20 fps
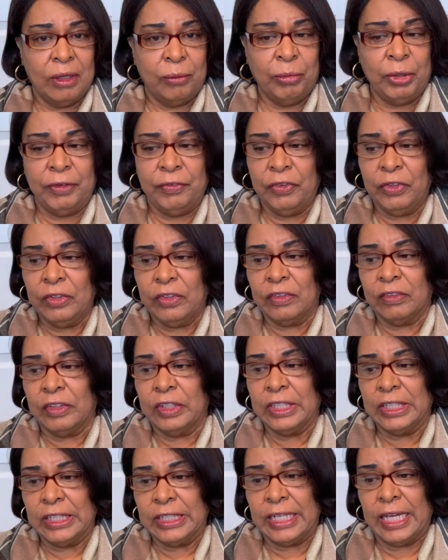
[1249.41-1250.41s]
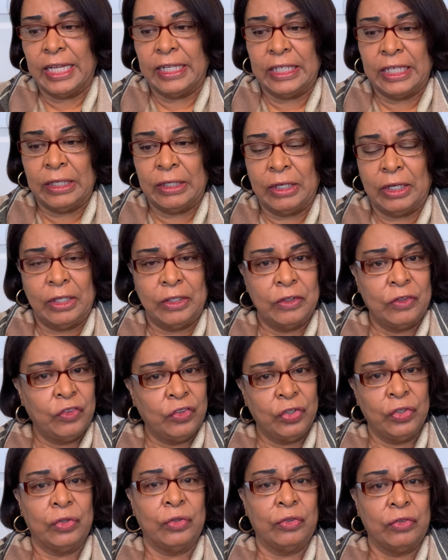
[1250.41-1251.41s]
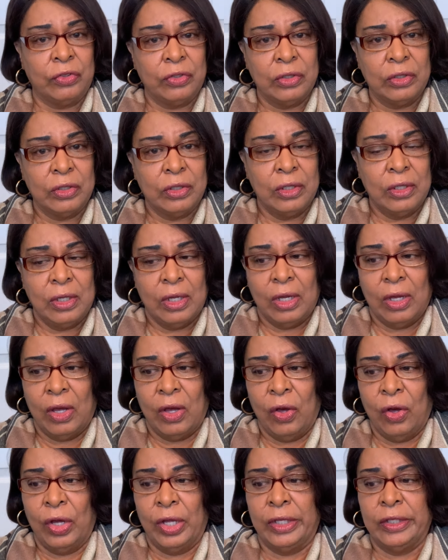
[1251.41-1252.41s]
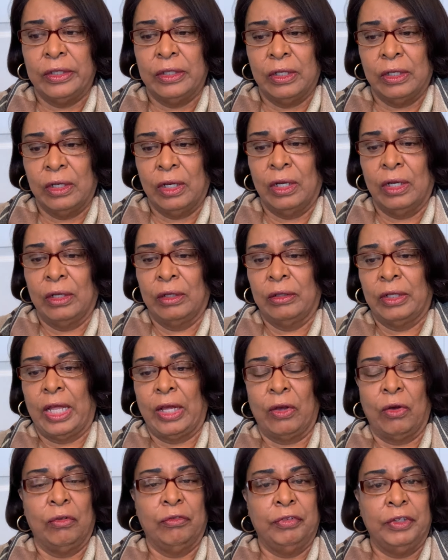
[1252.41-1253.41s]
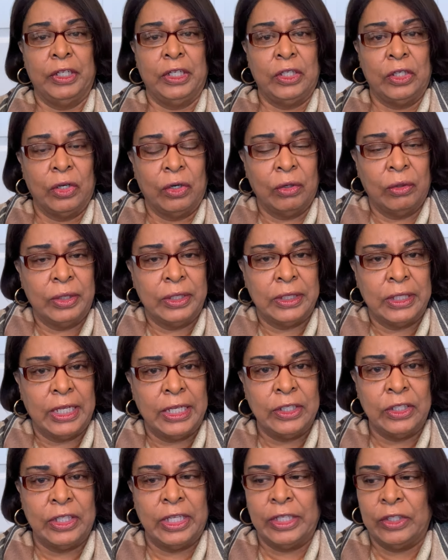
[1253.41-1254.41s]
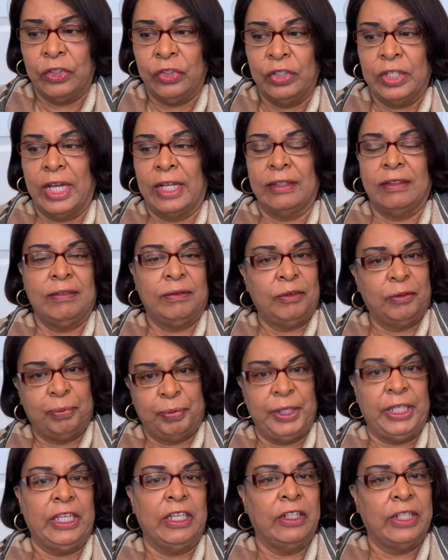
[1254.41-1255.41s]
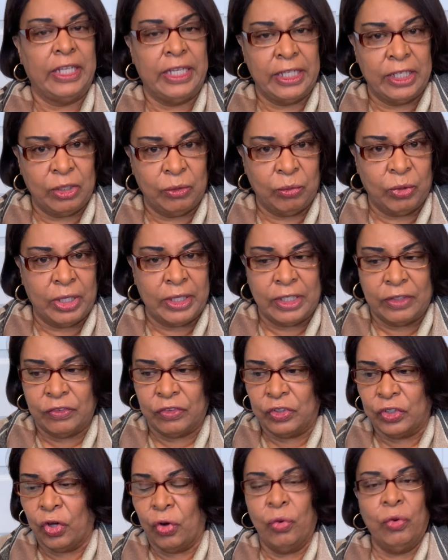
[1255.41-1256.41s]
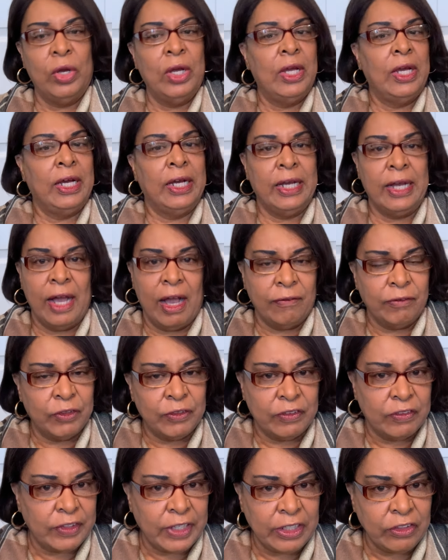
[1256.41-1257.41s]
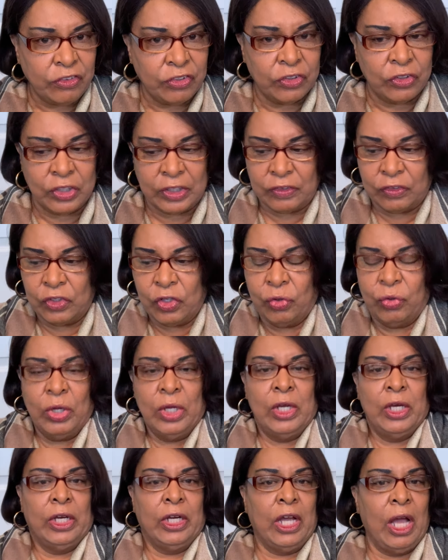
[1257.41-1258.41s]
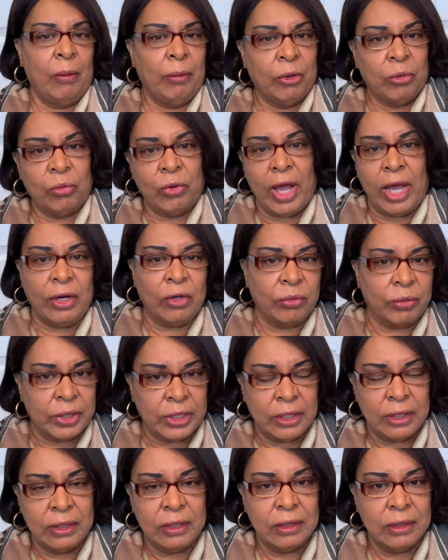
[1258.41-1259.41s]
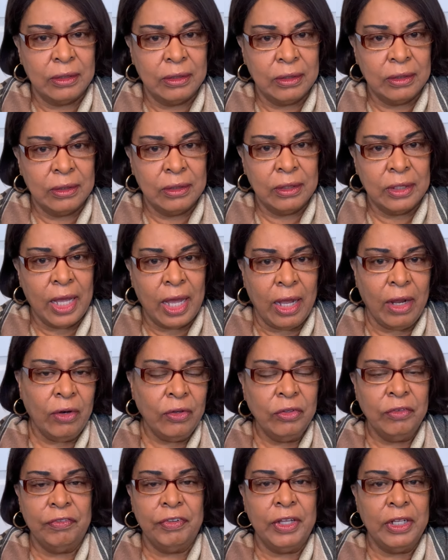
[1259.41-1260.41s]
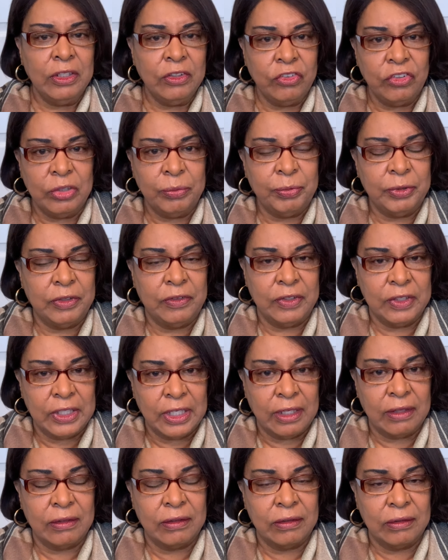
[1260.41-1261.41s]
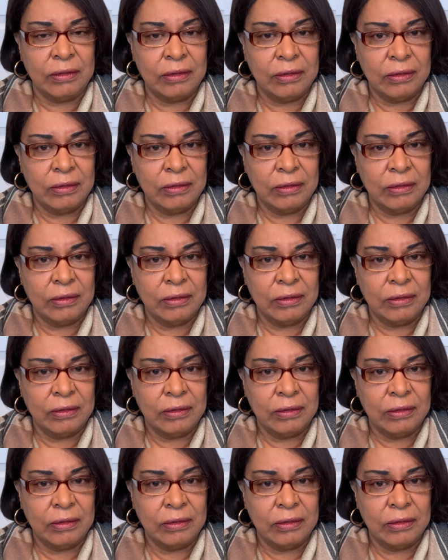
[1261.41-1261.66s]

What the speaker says: But if you're just looking at a church on like on video and you're not speaking to anyone, there's no conversation, there's no camaraderie. How are you fellowshipping together?